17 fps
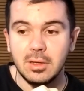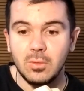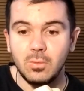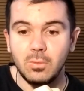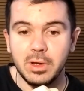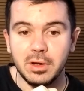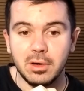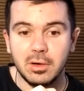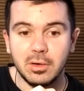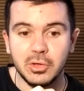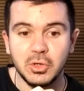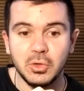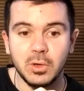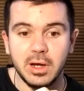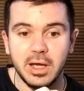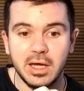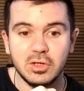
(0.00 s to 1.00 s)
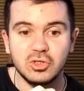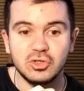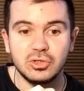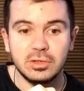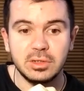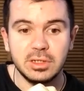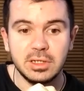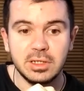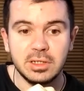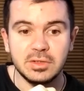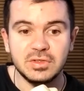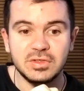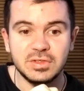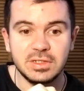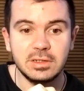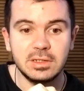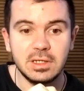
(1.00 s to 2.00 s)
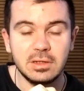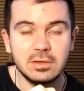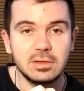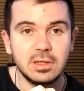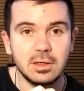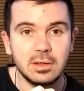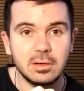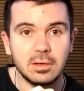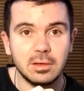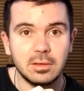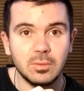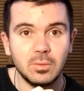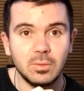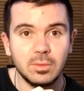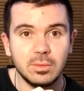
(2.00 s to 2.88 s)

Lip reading: where you're actually sitting there